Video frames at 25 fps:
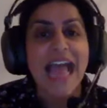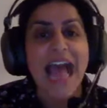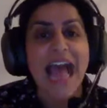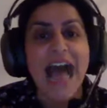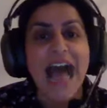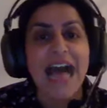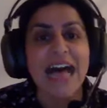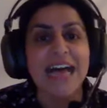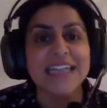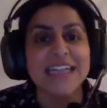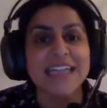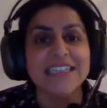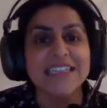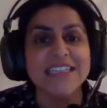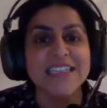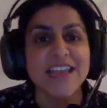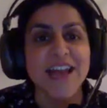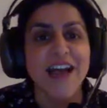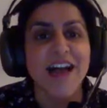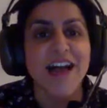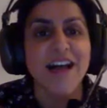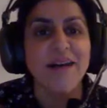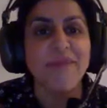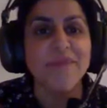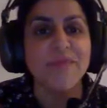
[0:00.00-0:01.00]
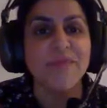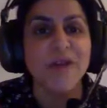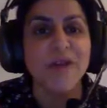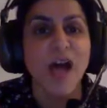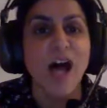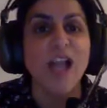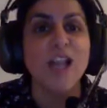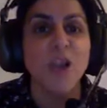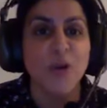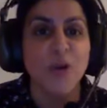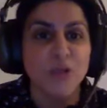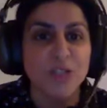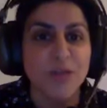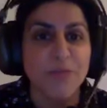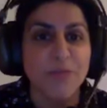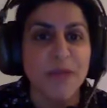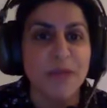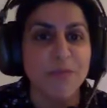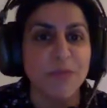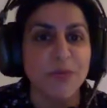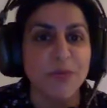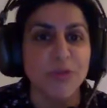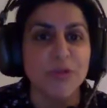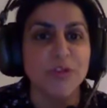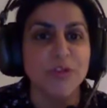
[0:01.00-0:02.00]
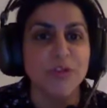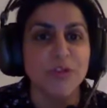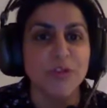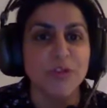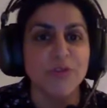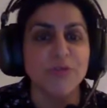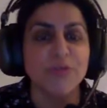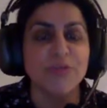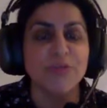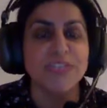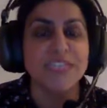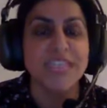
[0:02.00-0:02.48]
And um, a lot of people who